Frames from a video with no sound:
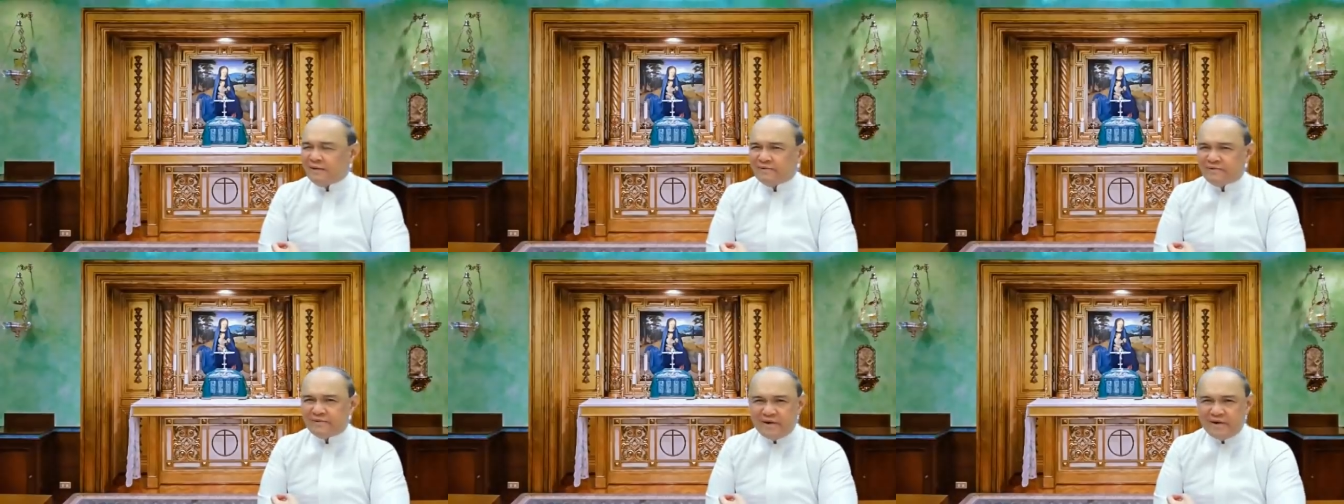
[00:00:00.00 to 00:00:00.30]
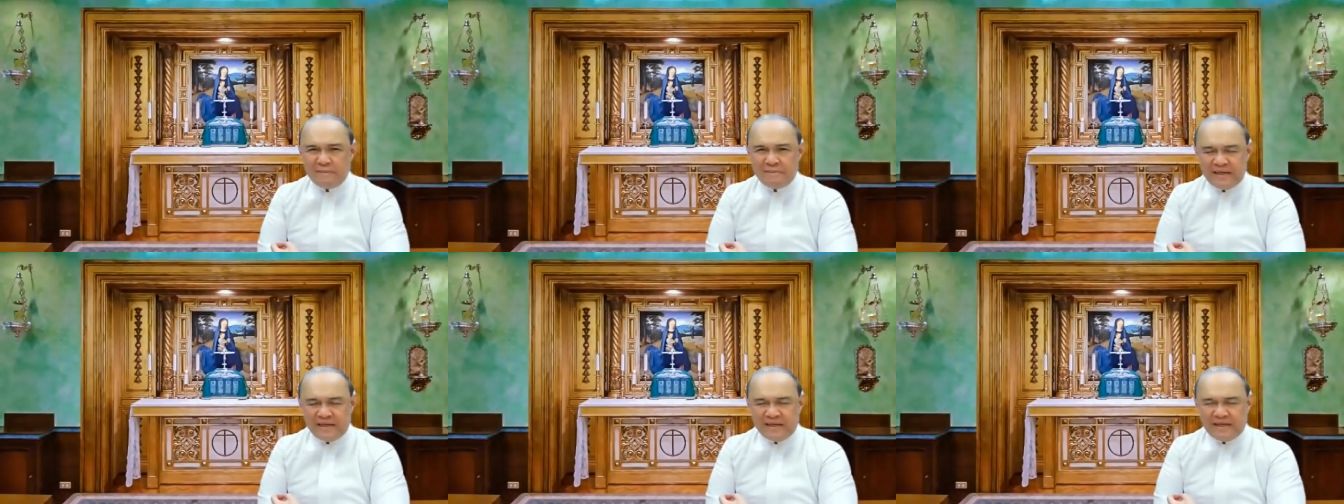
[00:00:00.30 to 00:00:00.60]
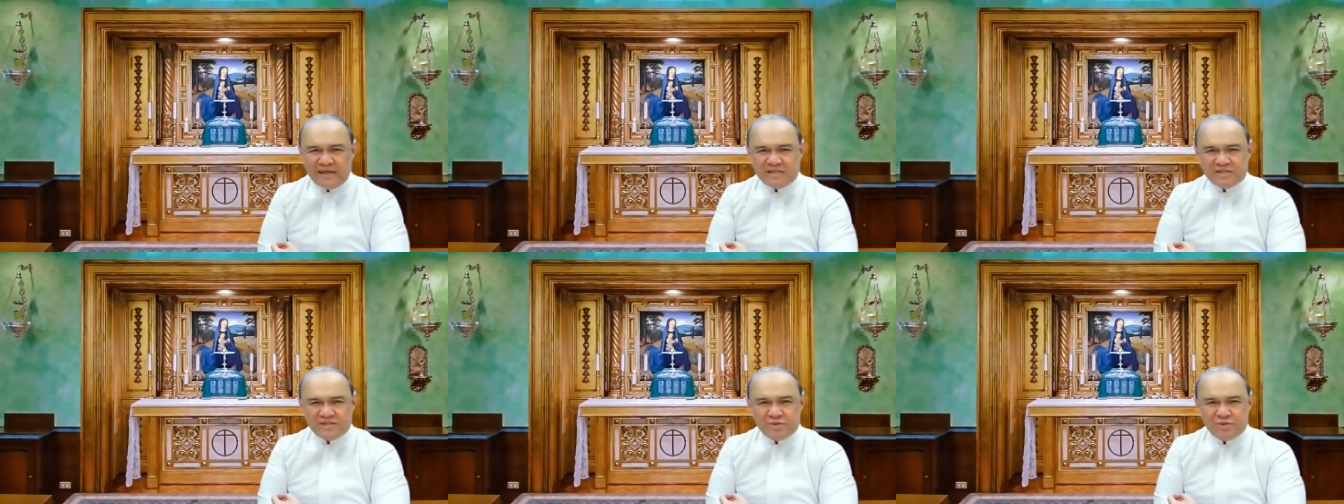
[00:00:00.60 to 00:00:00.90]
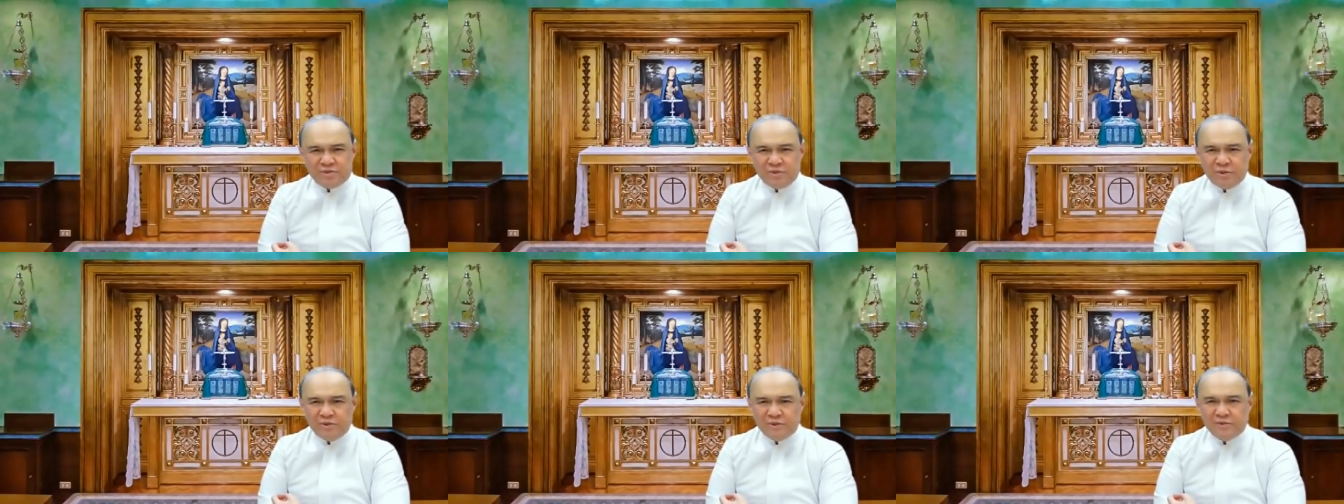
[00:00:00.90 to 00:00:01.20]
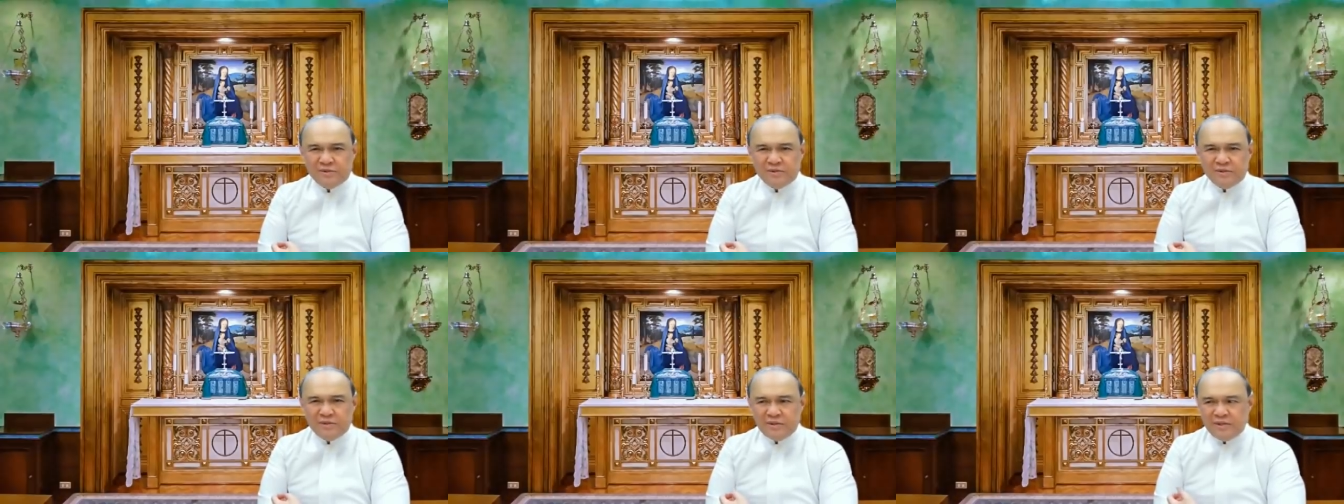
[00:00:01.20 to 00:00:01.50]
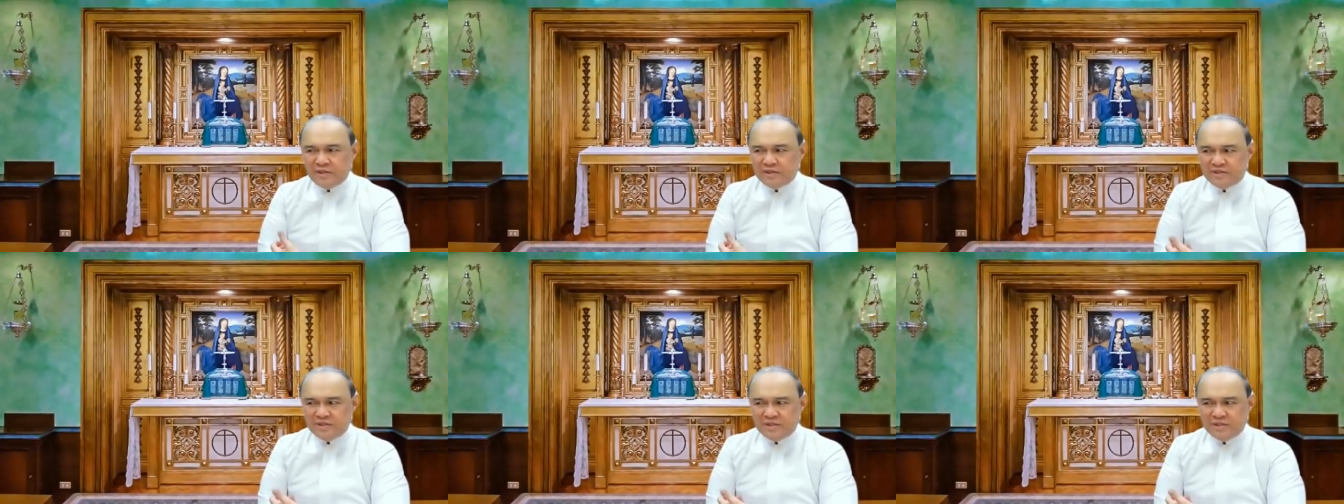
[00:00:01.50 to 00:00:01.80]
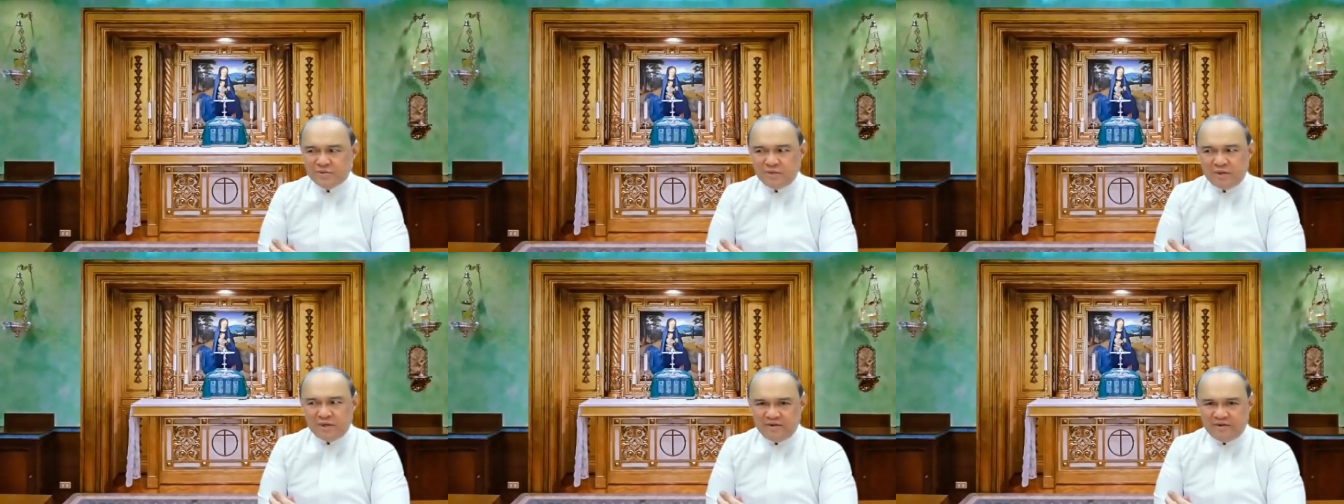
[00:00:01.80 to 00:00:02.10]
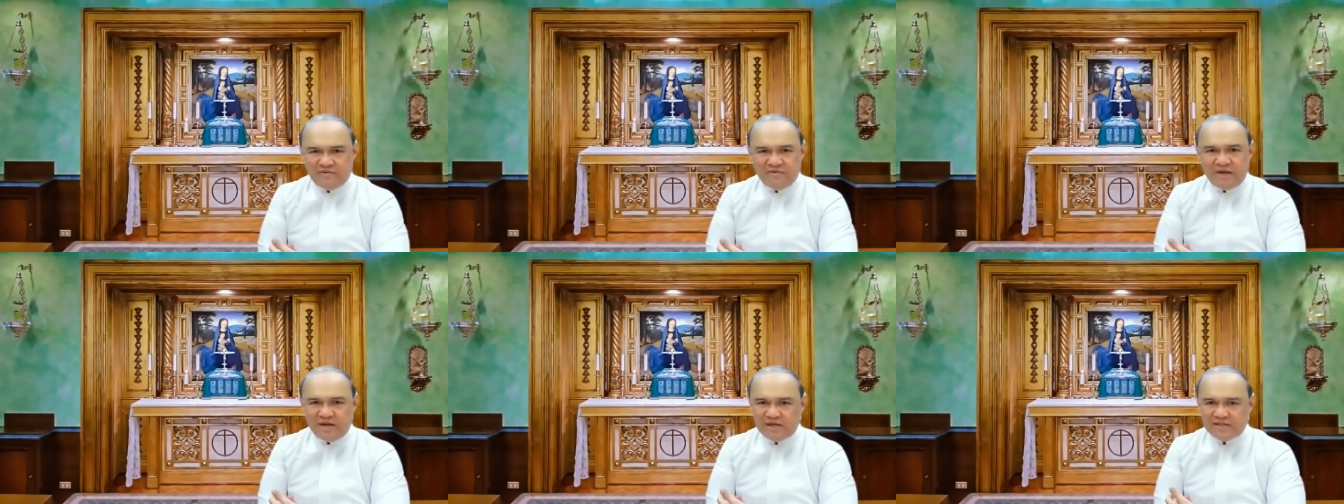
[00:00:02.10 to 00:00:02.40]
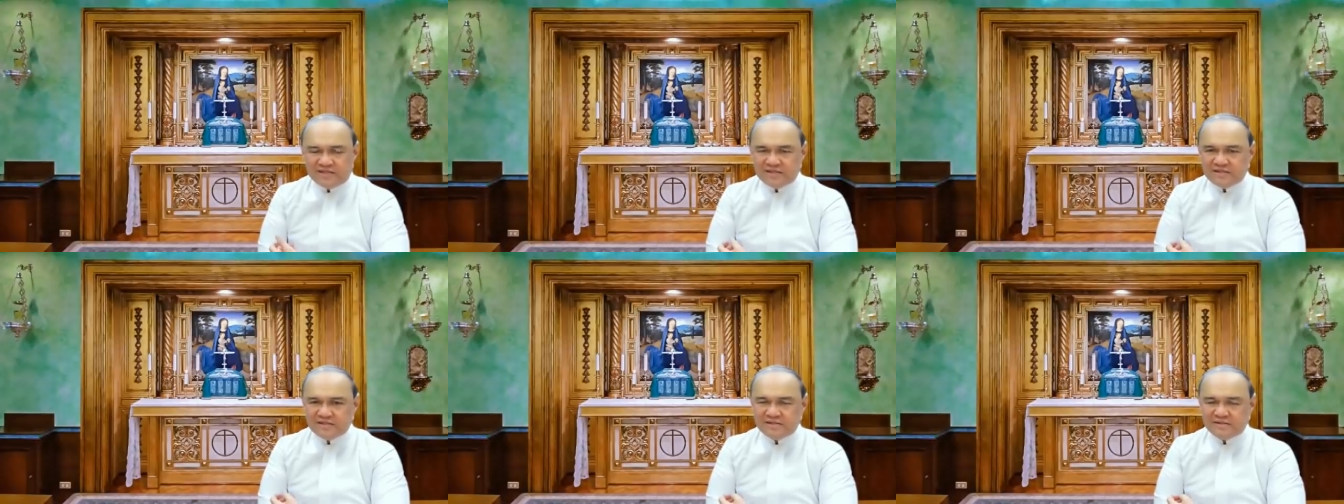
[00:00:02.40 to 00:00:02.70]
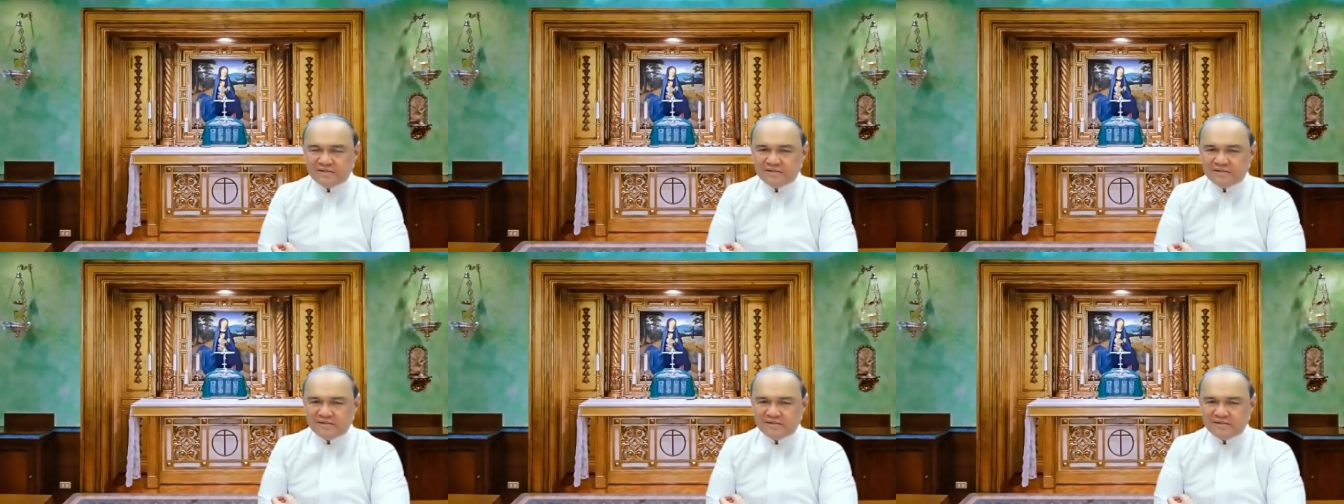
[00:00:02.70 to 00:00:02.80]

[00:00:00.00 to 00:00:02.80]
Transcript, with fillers: rabbinic school. He's just one of us.